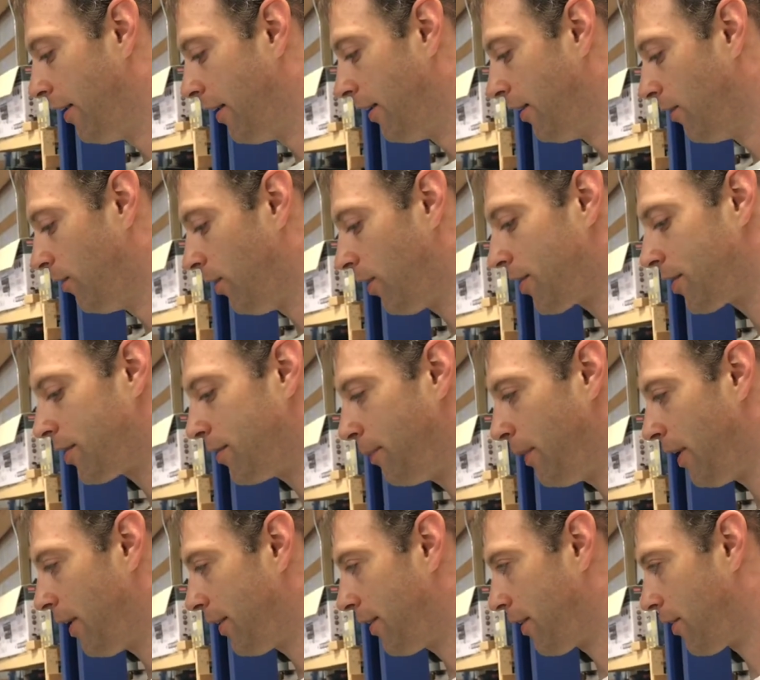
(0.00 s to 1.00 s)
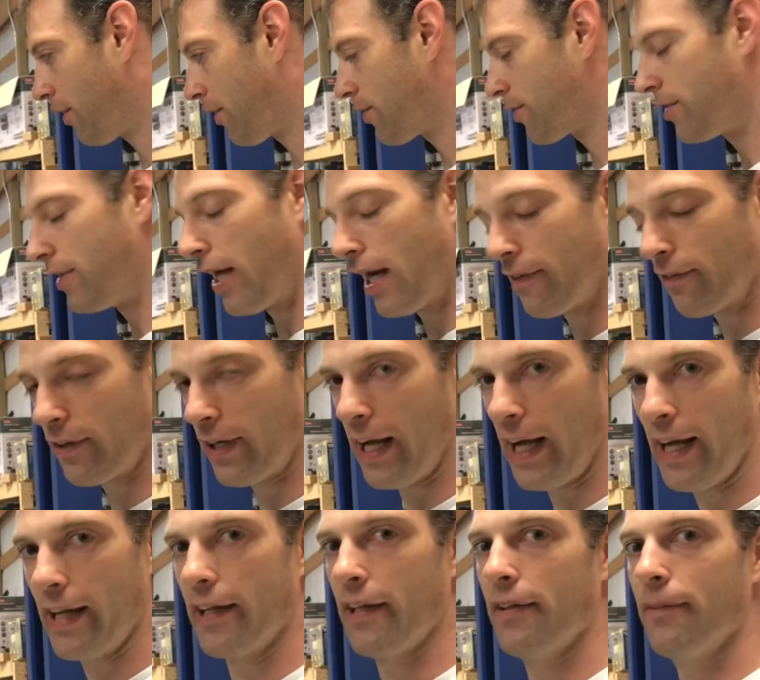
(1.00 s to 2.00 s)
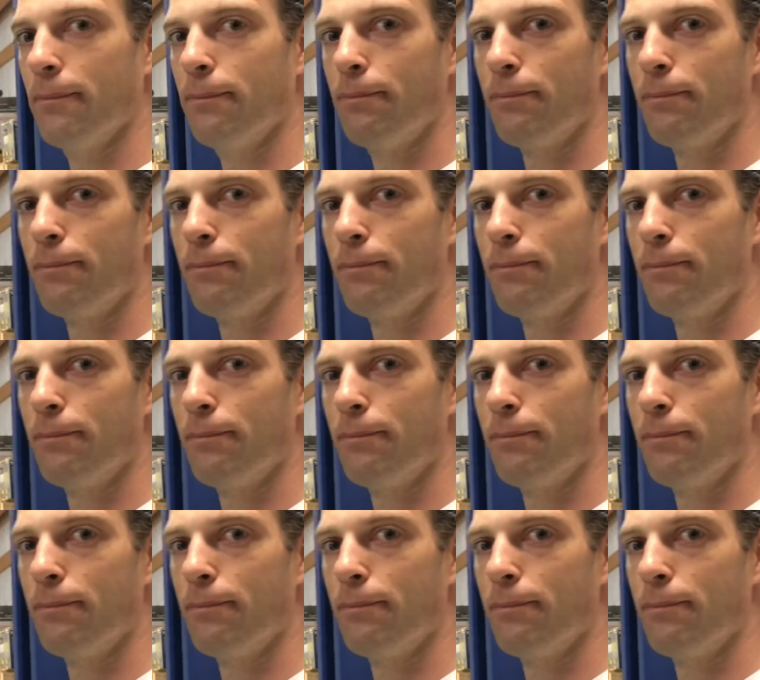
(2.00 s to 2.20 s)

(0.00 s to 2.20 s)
looks to me like the car's never had it.